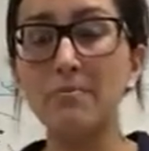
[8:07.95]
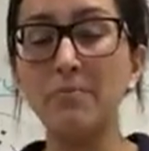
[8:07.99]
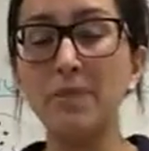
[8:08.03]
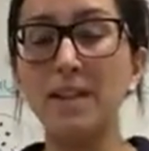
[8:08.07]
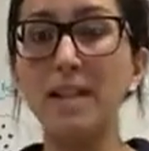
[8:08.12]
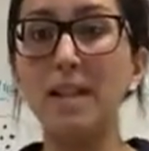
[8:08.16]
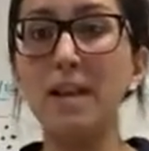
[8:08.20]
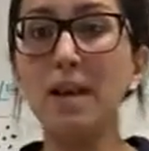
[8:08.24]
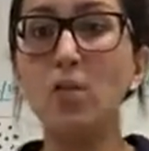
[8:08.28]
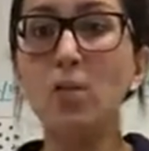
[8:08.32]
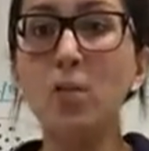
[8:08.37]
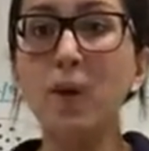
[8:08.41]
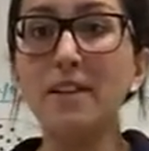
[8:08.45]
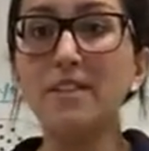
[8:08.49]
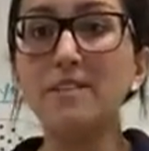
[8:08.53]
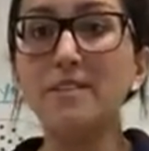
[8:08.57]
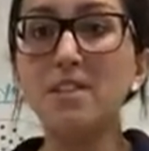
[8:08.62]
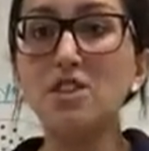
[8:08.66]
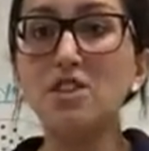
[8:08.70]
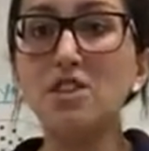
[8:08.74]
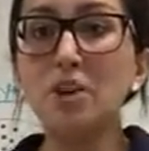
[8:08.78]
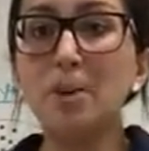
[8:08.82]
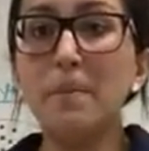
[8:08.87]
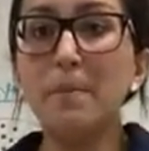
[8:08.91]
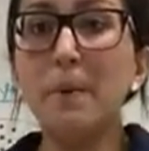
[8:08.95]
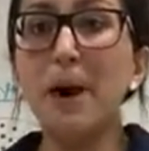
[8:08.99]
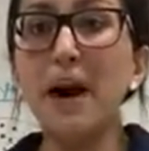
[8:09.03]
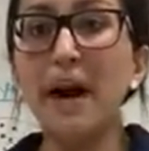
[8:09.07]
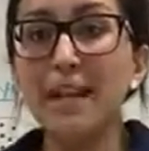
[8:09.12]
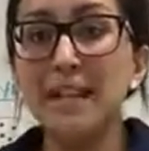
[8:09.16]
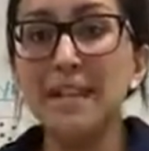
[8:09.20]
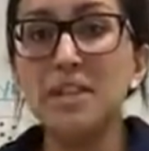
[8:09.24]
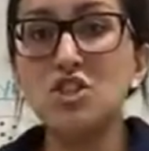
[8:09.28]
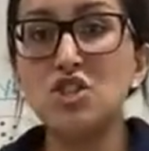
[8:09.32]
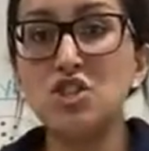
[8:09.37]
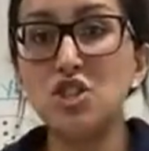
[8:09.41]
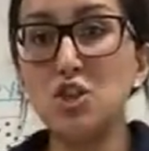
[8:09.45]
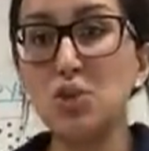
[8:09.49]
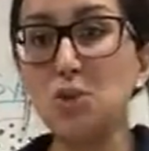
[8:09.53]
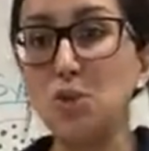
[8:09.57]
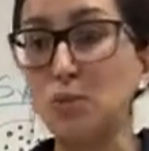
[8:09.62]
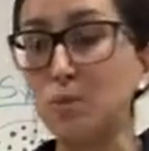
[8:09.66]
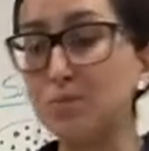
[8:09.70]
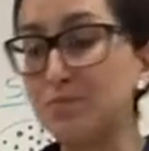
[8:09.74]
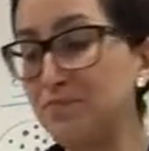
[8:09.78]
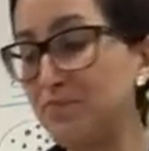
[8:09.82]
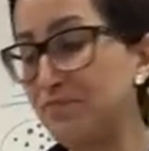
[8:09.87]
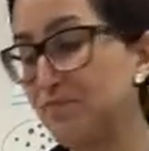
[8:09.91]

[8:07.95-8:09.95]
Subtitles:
Meaning, what does your body do?